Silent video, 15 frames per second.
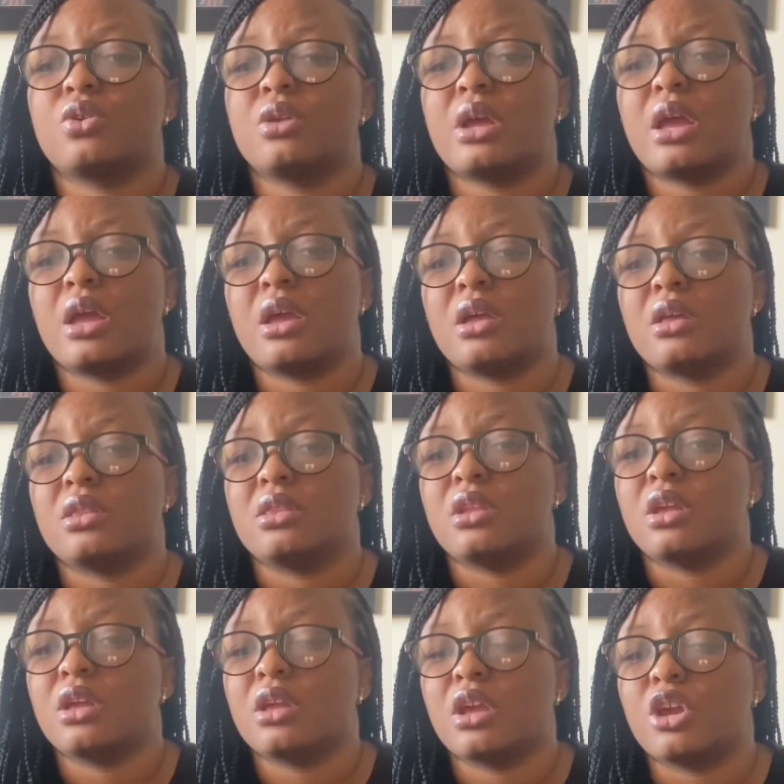
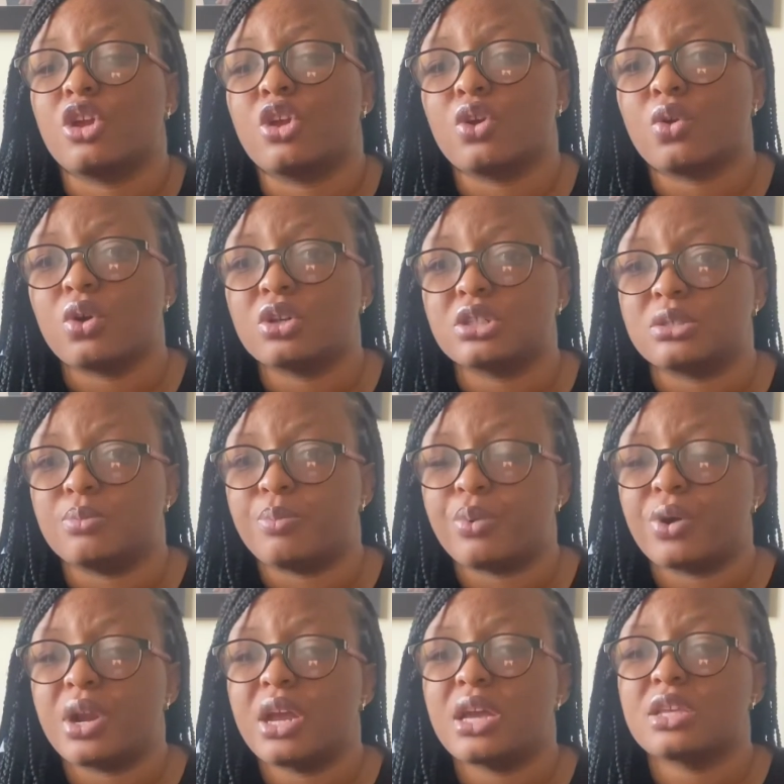the engrossed
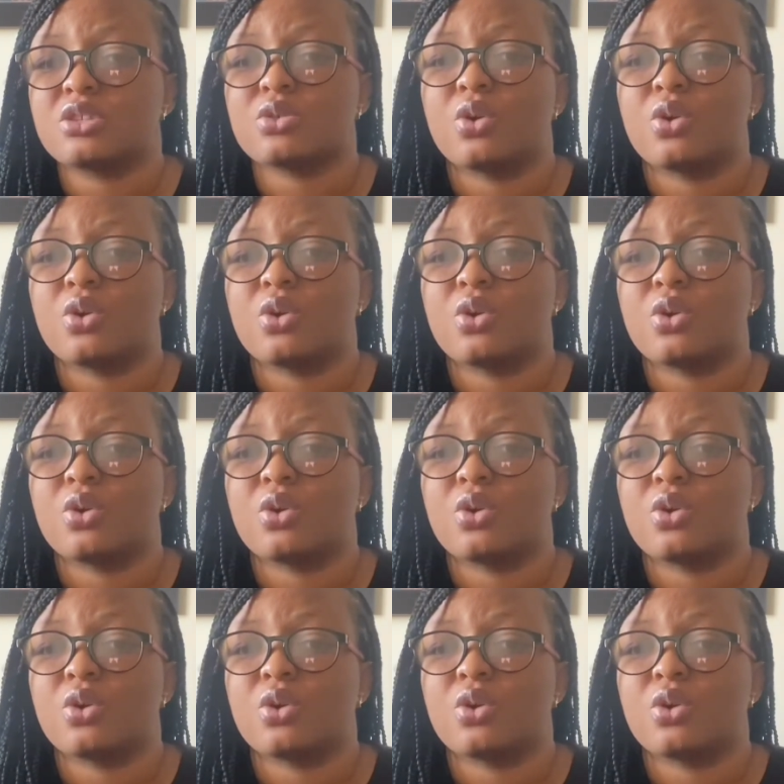breast